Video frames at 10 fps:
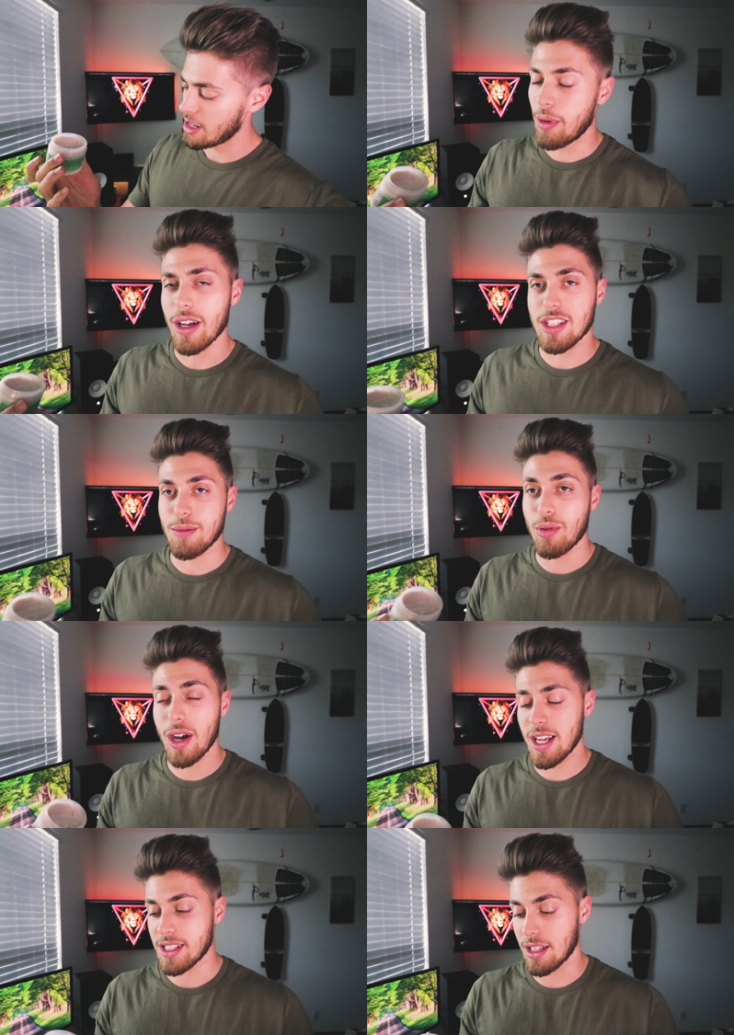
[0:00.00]
But
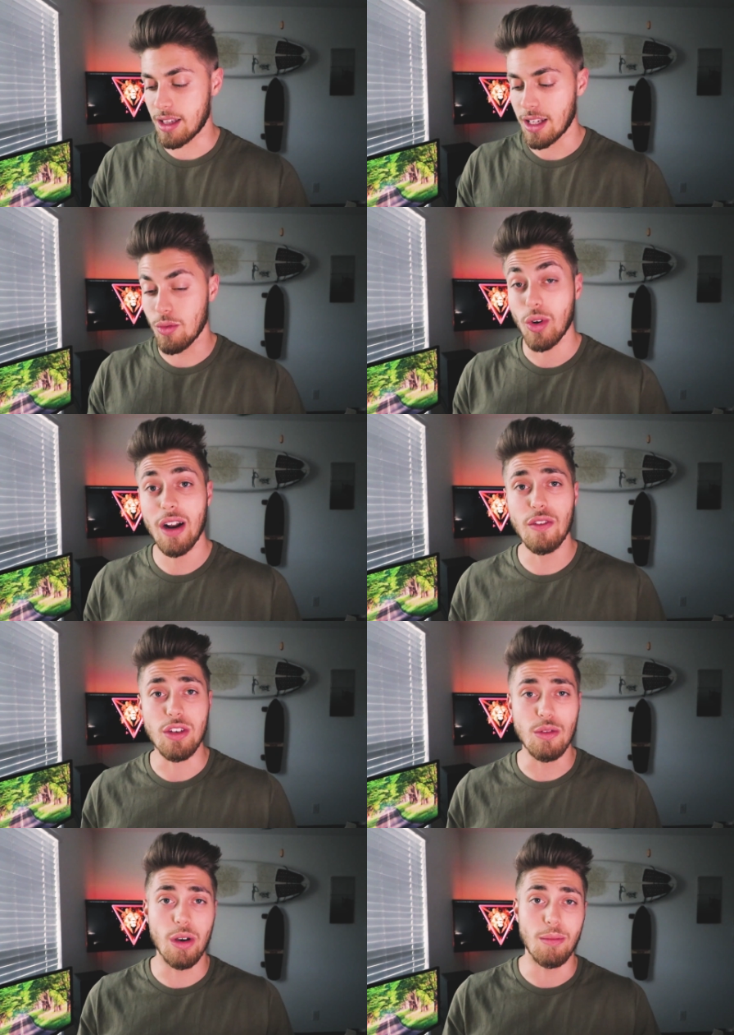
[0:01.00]
surprisingly, whenever
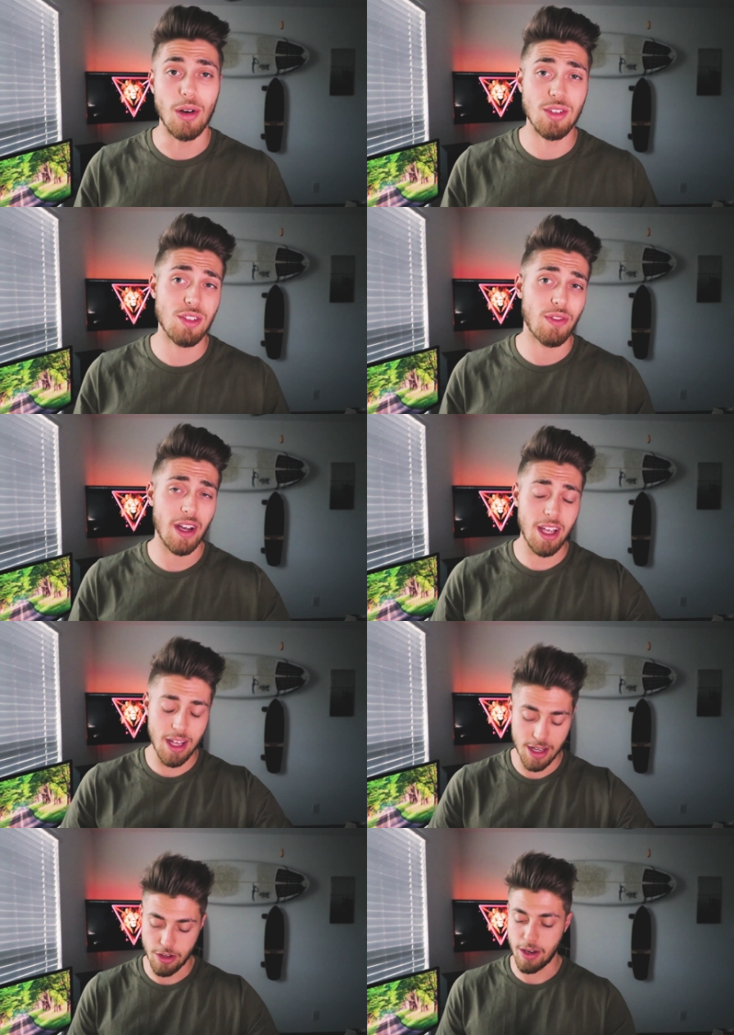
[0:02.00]
you
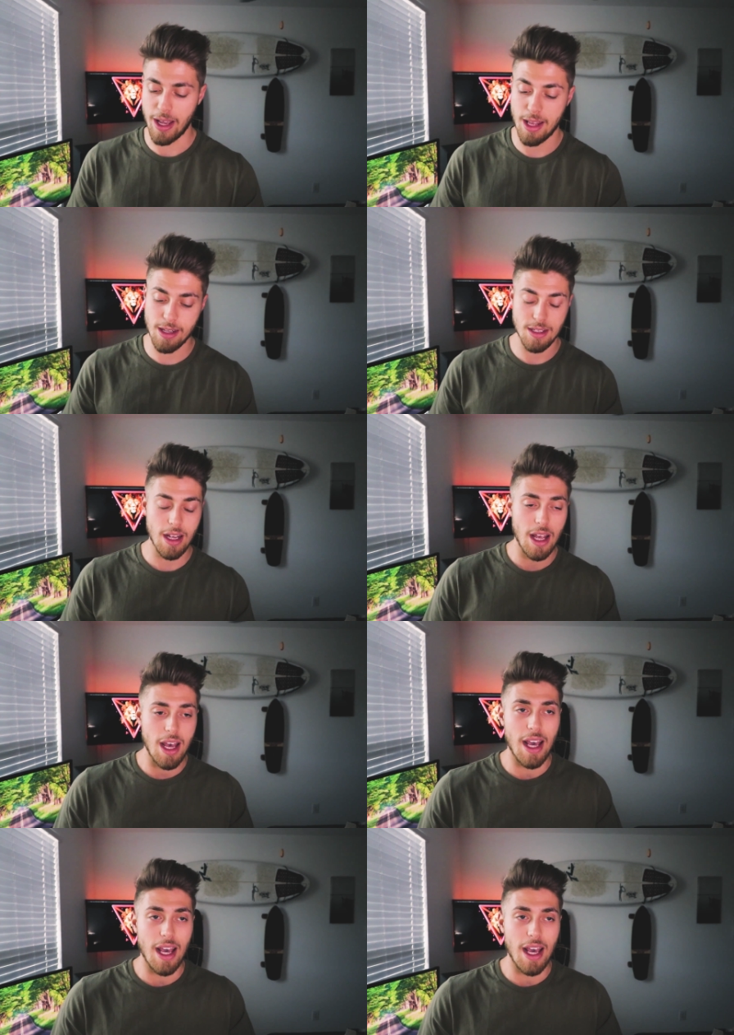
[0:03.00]
emulsify it in your hands,